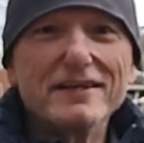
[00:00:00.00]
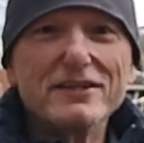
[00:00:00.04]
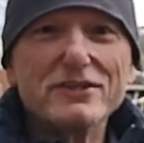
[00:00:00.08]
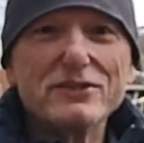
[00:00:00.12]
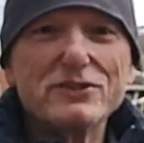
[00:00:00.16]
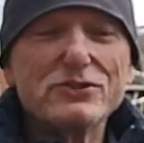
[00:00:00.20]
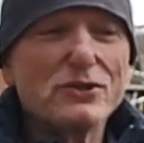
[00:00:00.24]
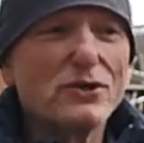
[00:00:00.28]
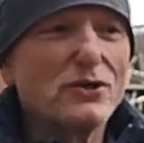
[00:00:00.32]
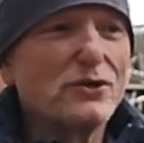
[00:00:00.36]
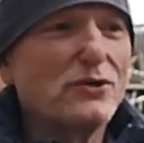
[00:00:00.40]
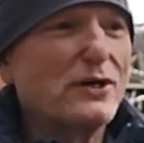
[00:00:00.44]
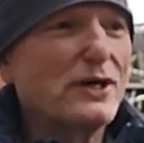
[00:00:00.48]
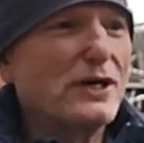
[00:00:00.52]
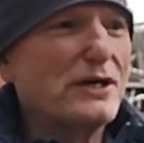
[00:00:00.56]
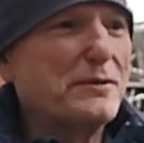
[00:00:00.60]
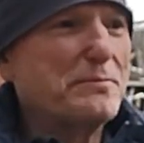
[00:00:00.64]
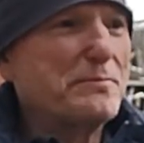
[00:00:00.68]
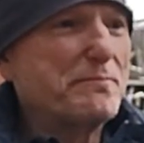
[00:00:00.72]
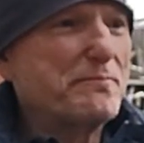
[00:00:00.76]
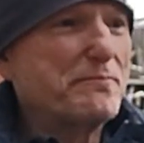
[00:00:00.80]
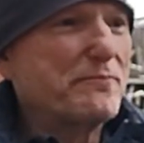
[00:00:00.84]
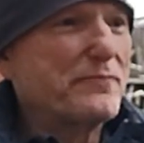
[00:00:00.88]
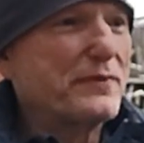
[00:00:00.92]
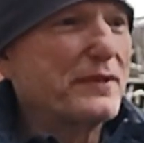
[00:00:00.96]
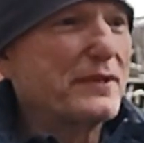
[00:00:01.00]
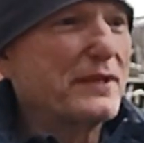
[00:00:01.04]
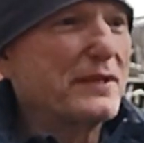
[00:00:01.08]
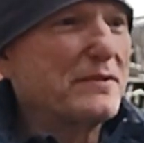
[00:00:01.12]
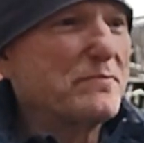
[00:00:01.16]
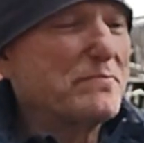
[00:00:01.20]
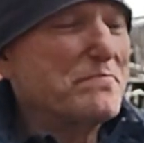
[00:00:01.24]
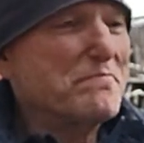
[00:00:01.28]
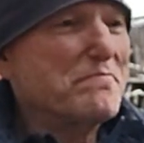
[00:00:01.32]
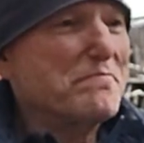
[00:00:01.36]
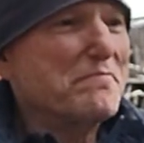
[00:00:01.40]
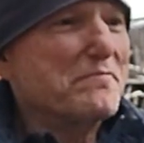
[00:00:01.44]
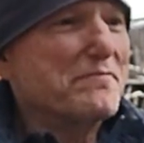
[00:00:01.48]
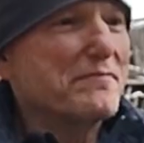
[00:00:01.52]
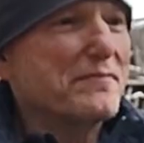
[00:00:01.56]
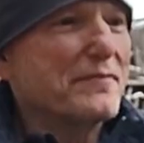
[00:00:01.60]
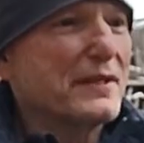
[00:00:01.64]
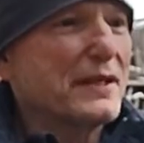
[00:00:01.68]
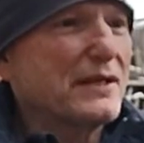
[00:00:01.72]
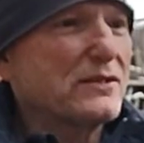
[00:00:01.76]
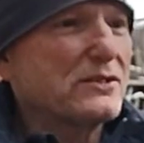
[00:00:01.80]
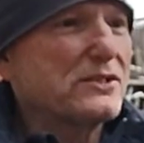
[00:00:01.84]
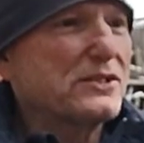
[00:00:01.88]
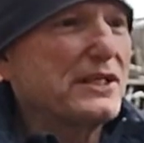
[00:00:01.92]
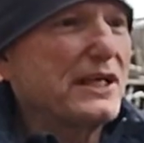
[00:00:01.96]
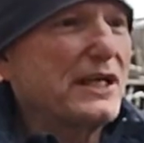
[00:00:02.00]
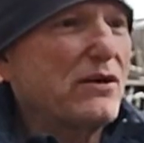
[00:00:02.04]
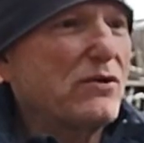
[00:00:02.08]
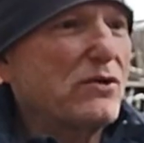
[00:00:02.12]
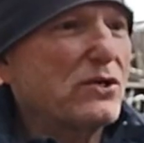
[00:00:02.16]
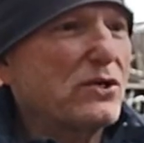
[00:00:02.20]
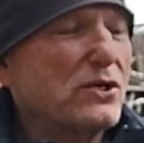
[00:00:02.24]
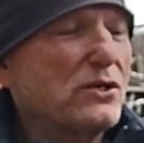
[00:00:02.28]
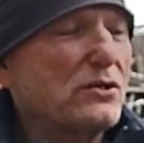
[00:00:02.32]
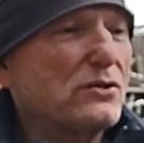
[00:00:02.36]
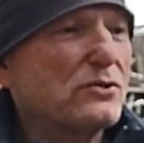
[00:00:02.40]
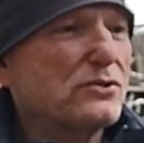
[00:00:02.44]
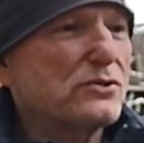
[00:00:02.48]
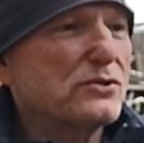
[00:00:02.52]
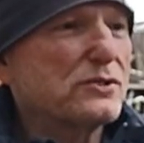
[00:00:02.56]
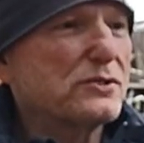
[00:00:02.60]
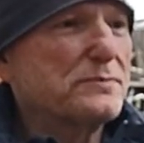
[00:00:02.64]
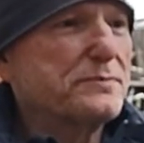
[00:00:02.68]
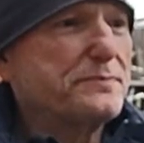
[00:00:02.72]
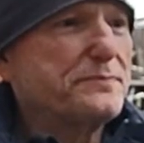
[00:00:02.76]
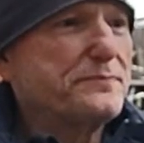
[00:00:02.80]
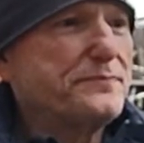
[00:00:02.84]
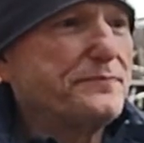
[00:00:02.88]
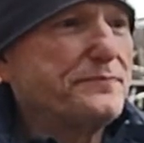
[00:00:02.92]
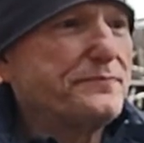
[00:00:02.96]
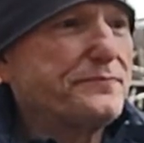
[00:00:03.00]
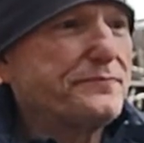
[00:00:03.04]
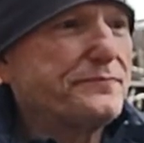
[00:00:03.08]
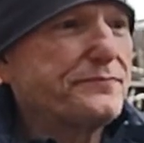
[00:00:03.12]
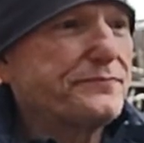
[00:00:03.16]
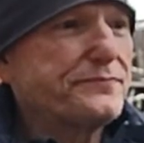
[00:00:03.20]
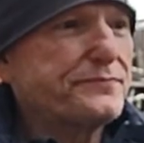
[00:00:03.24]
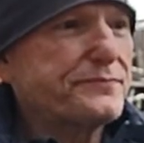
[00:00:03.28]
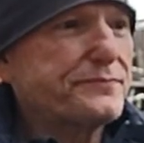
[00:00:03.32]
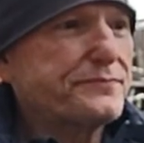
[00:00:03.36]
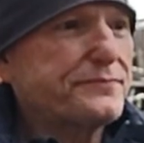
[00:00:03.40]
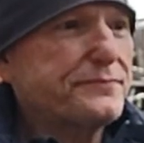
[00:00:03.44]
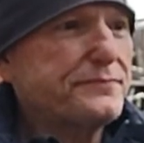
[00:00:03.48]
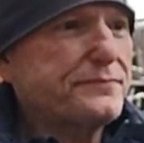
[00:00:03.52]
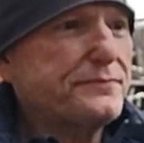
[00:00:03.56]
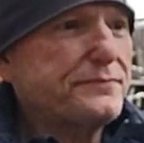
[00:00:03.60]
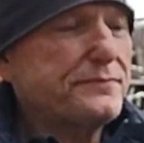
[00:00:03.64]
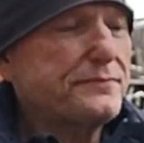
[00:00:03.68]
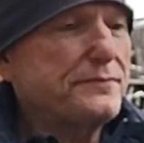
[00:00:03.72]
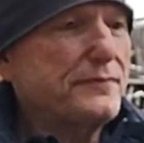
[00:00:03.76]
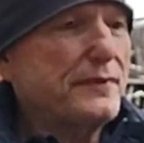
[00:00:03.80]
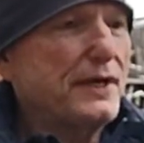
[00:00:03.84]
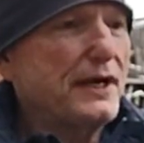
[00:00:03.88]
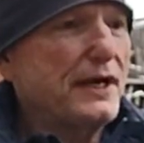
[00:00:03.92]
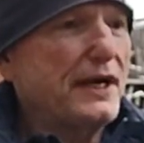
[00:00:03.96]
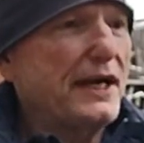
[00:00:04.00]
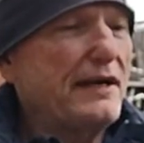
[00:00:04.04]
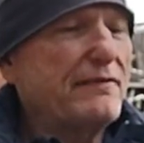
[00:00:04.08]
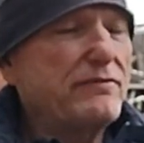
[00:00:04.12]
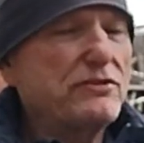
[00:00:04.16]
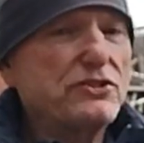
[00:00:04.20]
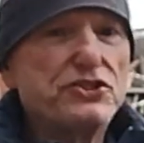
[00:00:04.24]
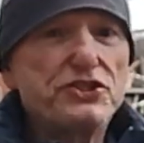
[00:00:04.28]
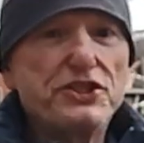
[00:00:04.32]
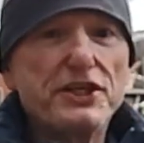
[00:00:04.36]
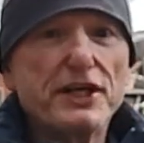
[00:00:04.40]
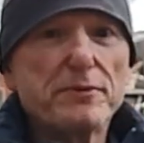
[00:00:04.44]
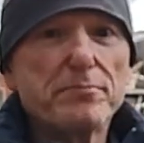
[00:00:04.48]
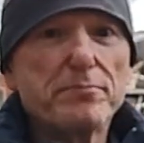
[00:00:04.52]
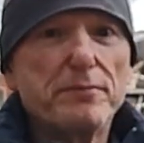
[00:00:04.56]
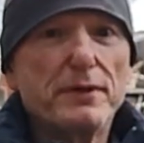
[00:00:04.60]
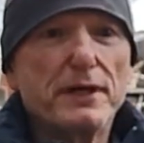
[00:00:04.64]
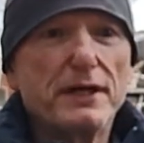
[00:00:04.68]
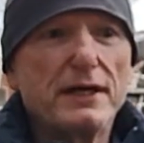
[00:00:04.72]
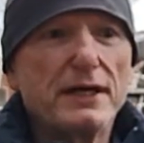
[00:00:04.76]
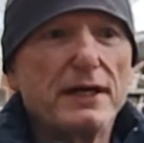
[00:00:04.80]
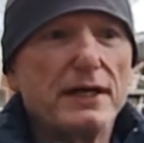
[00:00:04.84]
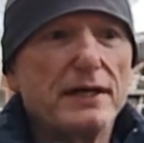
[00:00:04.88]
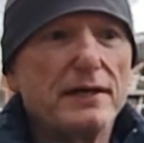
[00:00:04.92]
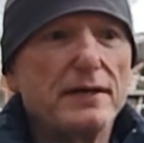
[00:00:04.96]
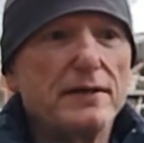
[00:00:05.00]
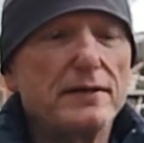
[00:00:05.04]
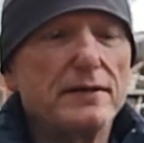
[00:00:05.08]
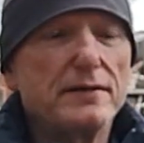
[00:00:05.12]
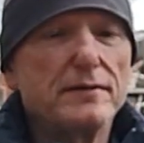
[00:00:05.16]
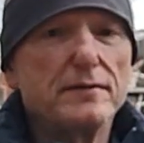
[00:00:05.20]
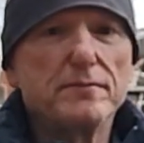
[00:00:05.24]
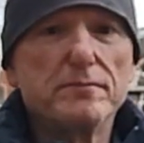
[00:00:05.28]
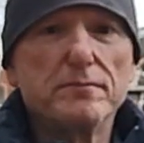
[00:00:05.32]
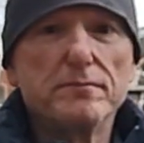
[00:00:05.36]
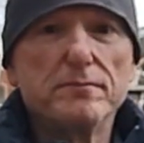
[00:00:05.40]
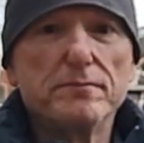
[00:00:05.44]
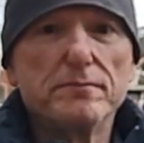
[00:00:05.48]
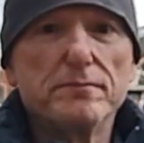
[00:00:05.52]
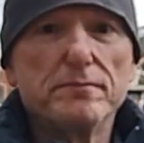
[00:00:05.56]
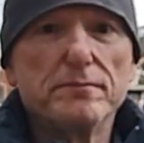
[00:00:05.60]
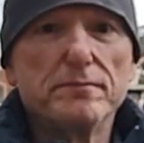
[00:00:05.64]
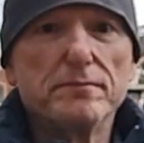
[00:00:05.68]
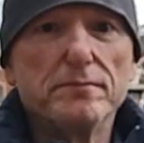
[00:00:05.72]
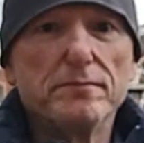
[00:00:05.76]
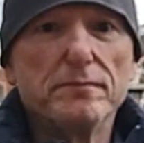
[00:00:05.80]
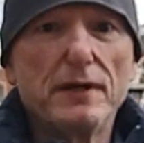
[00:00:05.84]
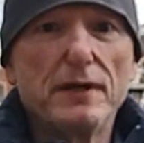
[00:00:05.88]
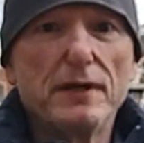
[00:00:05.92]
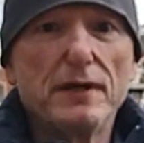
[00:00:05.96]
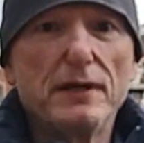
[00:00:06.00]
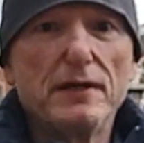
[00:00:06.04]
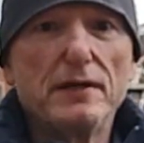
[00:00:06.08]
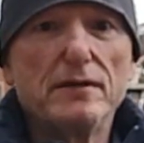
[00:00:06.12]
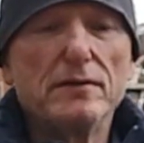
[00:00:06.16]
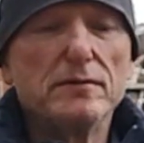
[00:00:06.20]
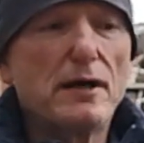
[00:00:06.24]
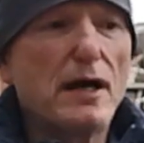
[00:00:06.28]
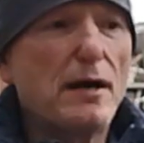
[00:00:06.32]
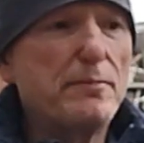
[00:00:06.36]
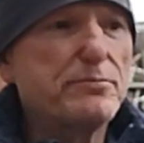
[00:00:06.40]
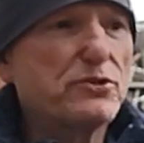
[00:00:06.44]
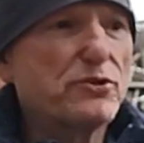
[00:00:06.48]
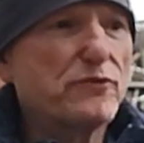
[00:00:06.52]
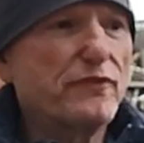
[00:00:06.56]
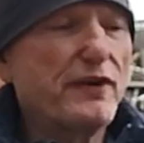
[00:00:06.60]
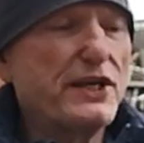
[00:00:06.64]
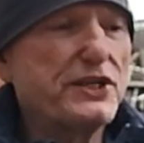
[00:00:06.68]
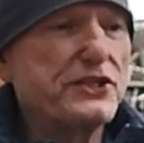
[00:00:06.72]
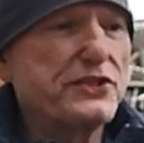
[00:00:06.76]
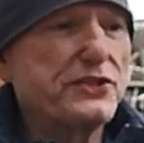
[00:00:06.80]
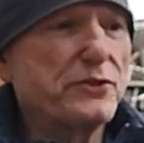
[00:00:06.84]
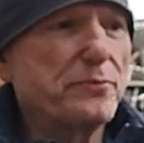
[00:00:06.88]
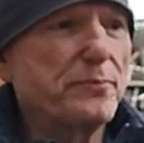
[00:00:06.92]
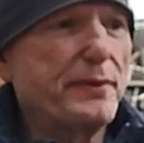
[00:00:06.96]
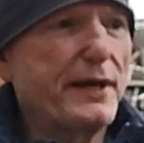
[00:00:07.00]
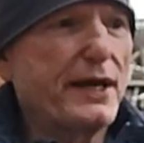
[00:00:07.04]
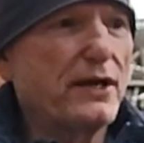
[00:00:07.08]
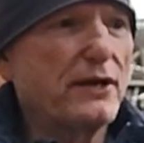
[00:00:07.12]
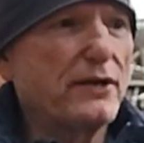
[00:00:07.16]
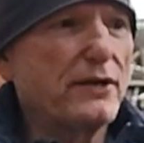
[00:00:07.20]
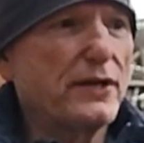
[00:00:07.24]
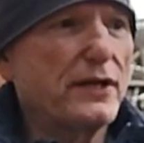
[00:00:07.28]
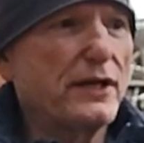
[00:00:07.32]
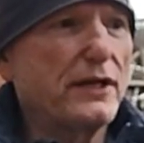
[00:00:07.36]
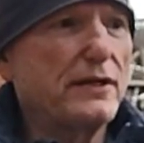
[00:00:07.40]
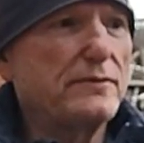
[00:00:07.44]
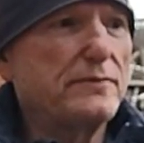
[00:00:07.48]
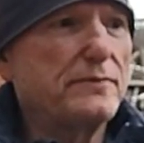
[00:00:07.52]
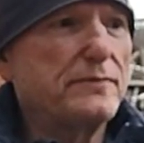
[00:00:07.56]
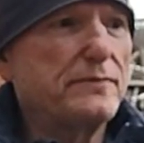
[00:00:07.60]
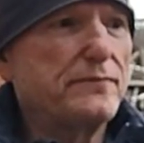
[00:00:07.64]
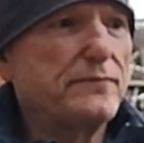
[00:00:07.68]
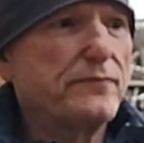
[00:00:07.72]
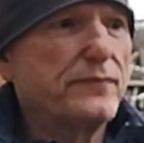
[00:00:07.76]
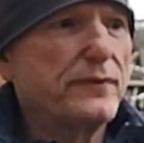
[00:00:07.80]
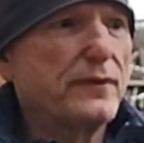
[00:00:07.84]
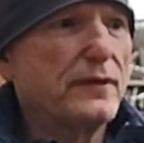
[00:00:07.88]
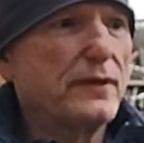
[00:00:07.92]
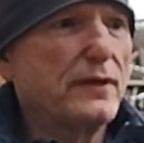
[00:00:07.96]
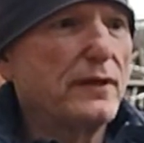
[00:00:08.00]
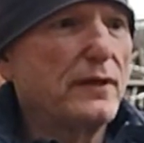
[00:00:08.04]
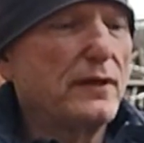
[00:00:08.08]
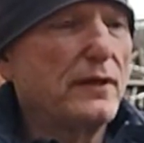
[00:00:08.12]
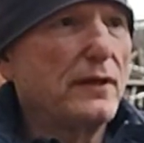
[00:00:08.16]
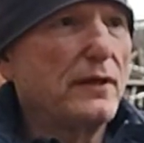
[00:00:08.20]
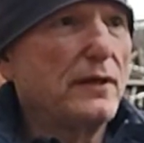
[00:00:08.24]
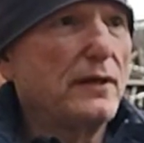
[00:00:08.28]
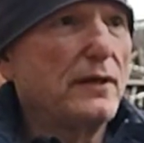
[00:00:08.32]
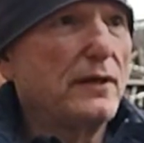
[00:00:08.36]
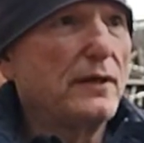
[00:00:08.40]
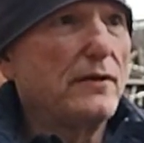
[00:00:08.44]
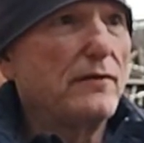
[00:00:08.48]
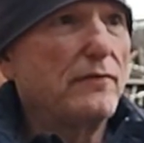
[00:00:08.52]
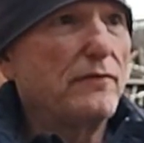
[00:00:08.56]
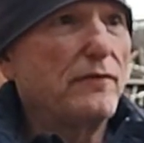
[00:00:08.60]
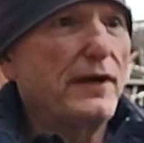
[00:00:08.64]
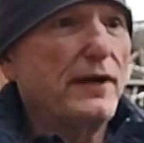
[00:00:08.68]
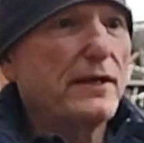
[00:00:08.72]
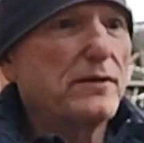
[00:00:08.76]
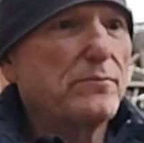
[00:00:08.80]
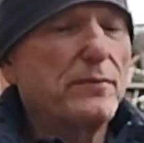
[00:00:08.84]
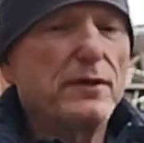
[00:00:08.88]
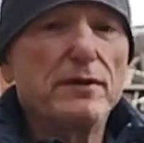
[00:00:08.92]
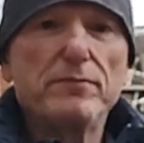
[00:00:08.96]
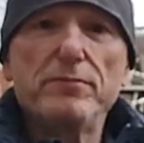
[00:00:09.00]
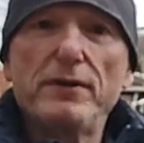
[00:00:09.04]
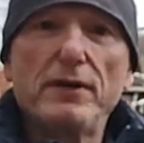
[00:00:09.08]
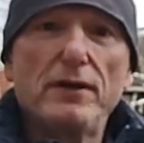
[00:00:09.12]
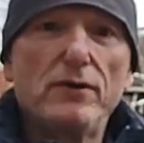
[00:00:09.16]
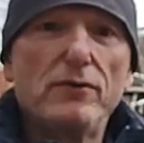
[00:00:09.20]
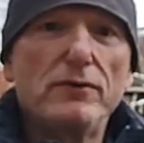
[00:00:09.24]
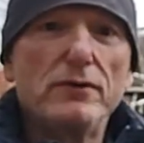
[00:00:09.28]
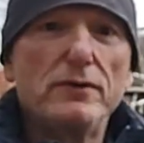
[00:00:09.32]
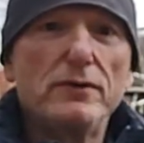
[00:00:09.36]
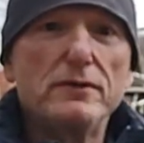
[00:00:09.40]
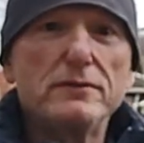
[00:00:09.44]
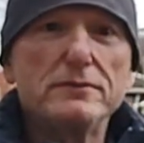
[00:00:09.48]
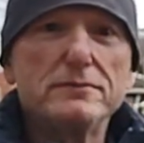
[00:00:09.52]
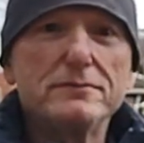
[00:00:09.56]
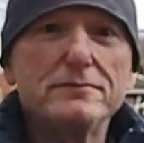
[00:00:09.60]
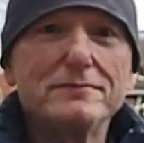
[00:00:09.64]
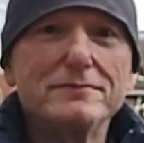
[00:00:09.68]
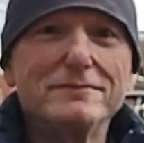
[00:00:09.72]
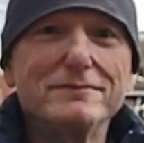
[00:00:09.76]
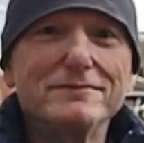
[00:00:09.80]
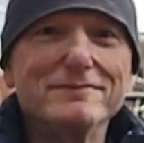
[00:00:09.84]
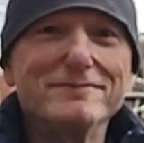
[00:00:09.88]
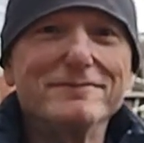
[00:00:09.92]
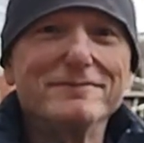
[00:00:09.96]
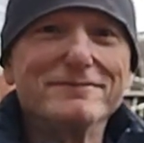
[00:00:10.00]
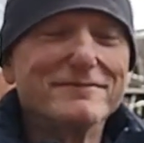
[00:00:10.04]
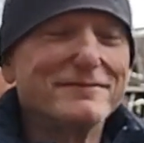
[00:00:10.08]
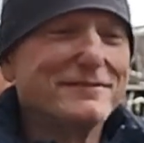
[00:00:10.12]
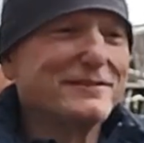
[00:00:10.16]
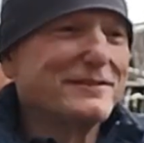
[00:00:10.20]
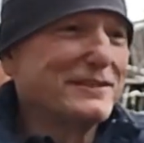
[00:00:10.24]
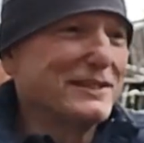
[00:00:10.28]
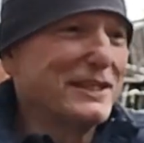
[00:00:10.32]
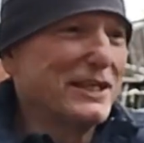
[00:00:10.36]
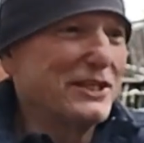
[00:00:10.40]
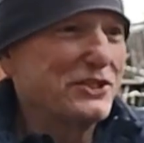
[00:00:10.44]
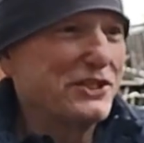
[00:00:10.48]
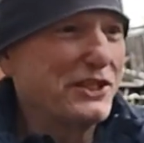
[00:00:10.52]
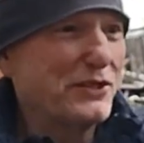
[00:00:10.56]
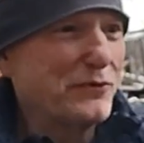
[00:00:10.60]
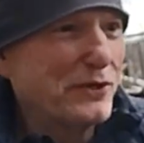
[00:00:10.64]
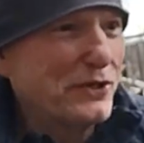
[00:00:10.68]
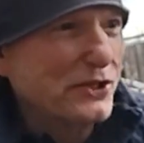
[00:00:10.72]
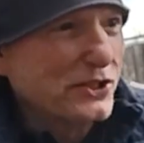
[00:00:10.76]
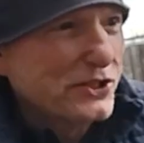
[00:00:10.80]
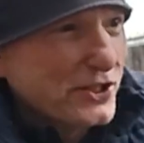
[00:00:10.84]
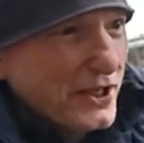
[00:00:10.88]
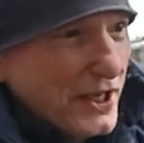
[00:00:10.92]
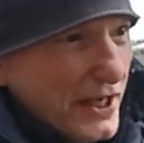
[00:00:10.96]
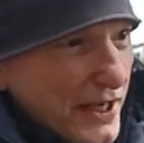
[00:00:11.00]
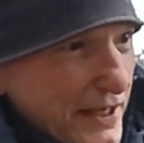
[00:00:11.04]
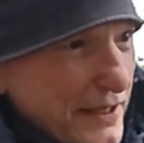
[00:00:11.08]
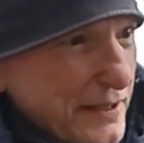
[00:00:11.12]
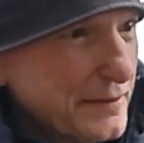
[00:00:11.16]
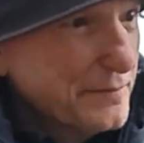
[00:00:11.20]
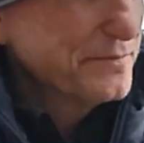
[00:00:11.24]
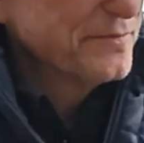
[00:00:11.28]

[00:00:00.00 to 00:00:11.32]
So see how it goes. I haven't checked my observational panel yet. In fact, maybe I will. Let's see what it looks like.